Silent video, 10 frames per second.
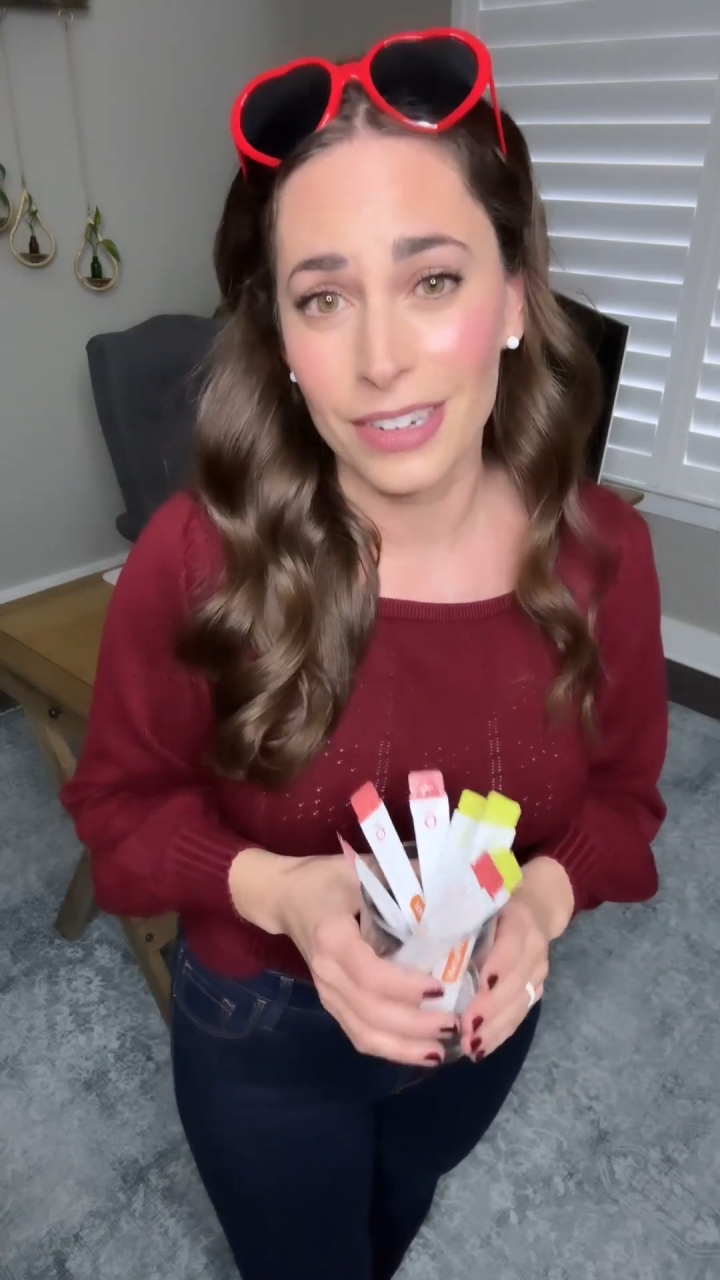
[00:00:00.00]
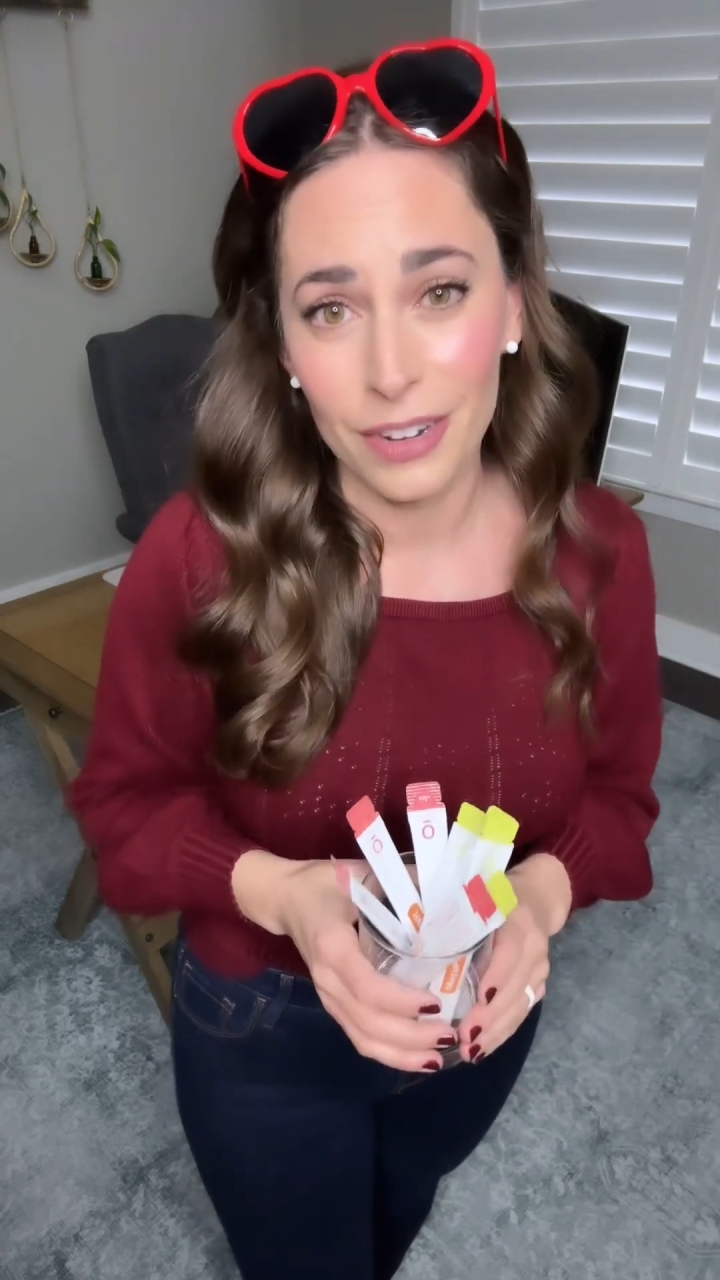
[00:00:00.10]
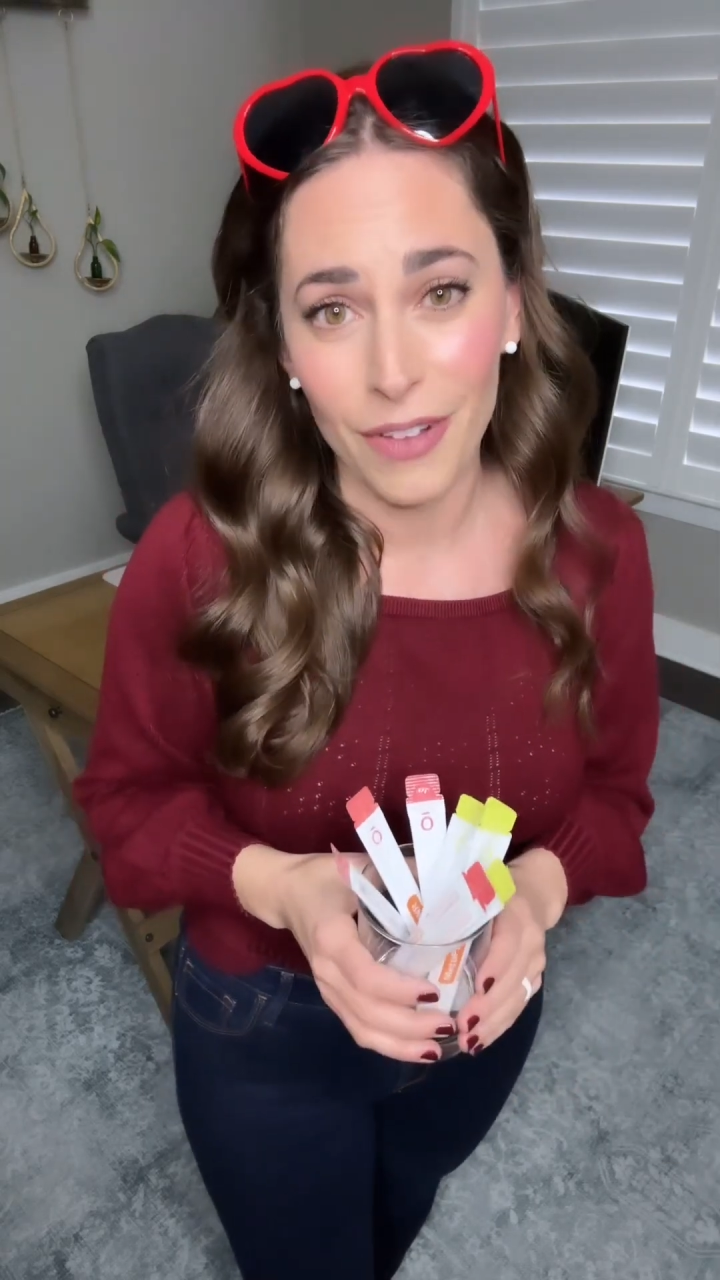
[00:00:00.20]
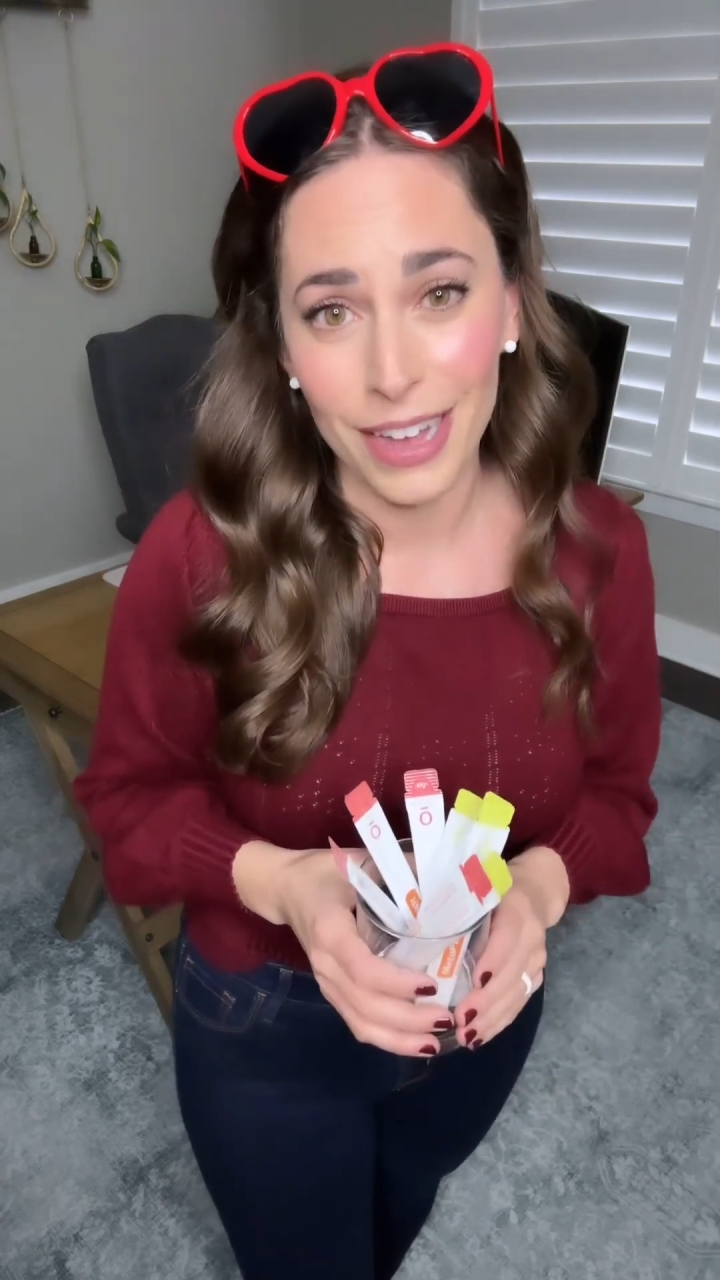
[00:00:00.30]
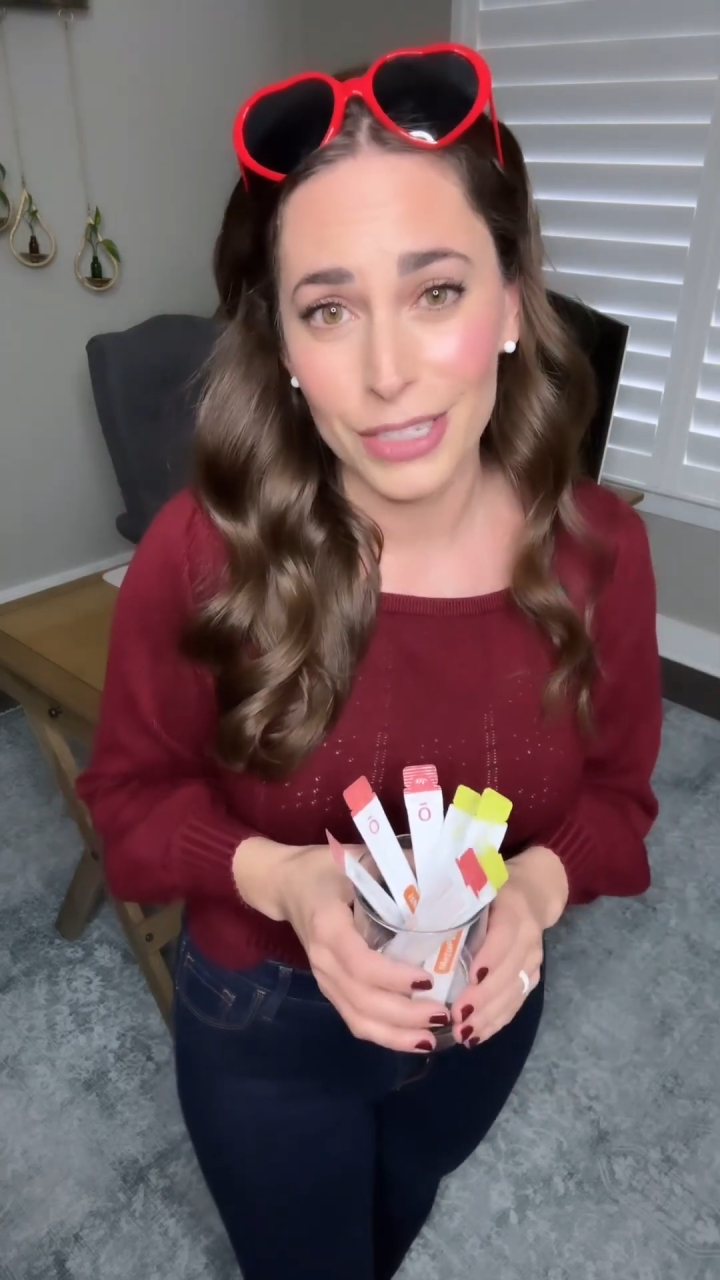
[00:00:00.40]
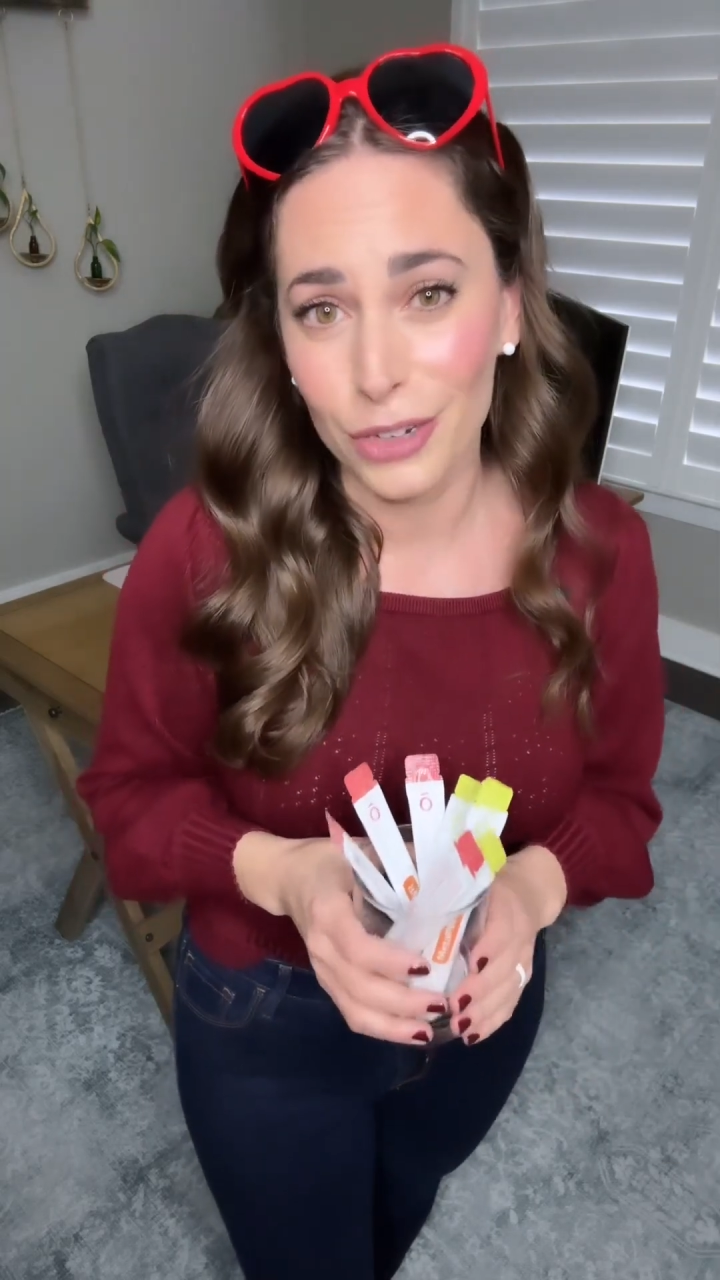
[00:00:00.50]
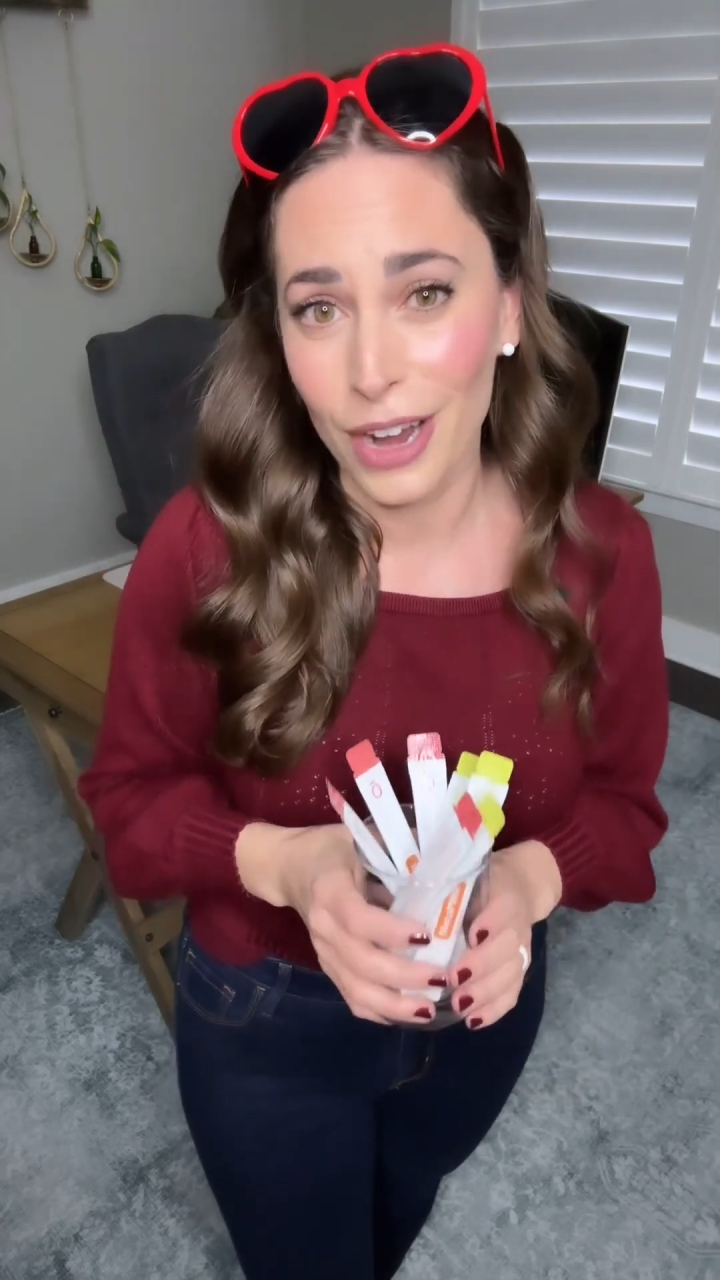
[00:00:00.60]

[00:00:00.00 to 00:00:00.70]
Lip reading: advisor